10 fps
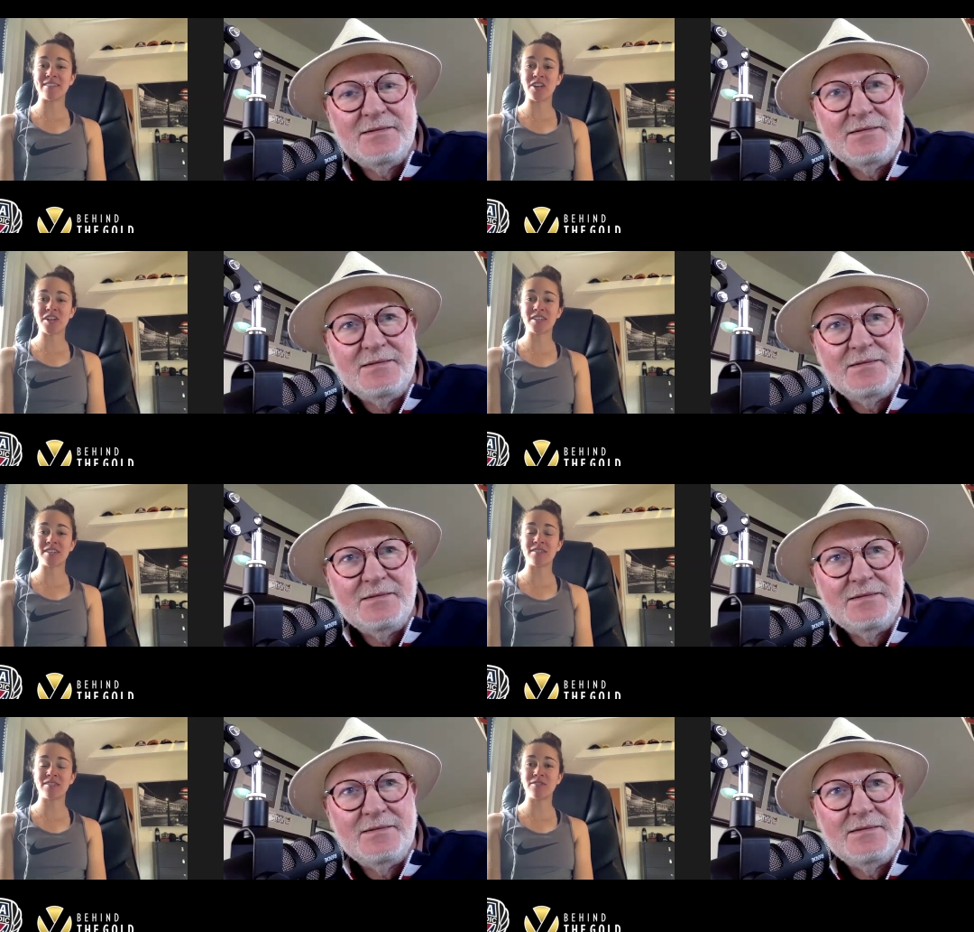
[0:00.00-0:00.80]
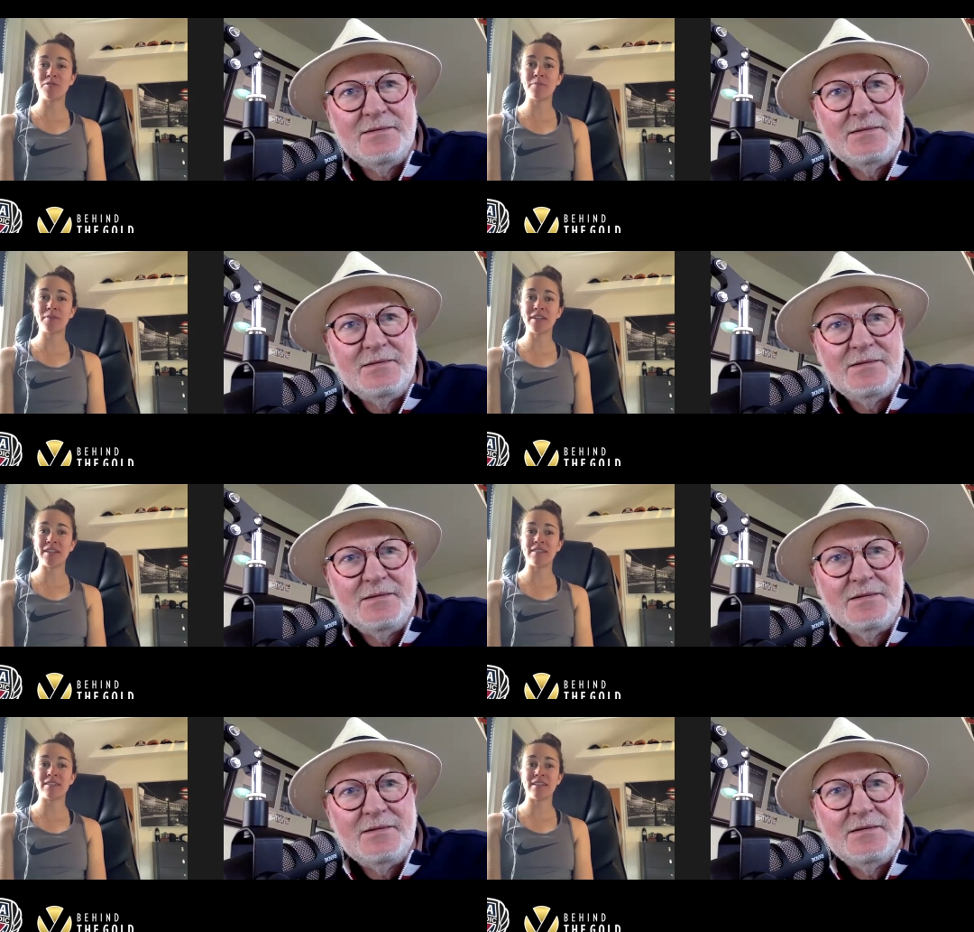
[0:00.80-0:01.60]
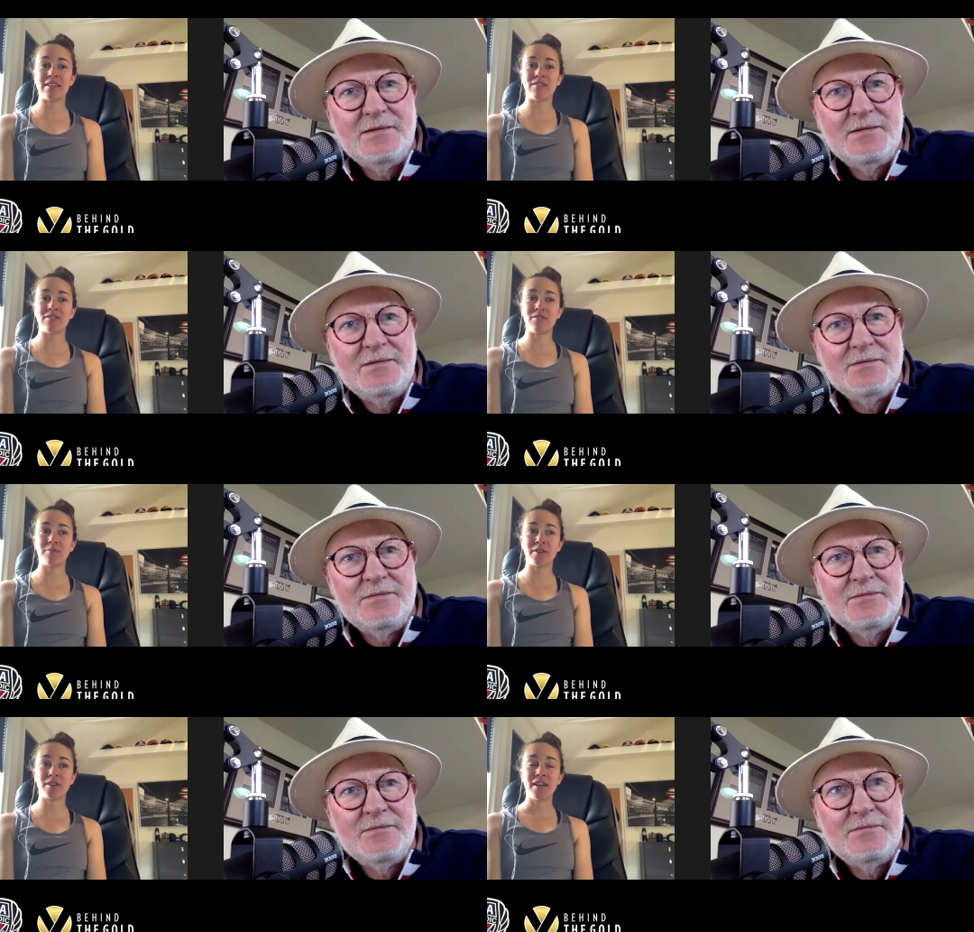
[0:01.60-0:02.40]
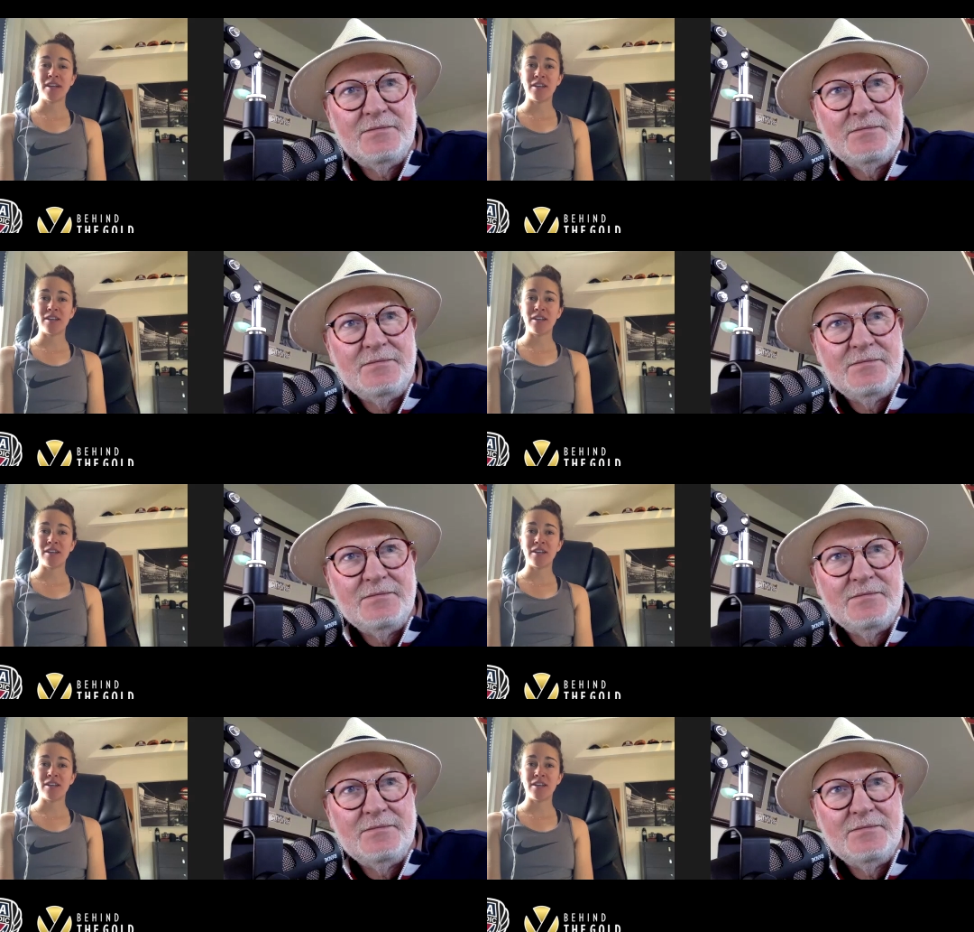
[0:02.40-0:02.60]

Speaker 1: just super easy and super.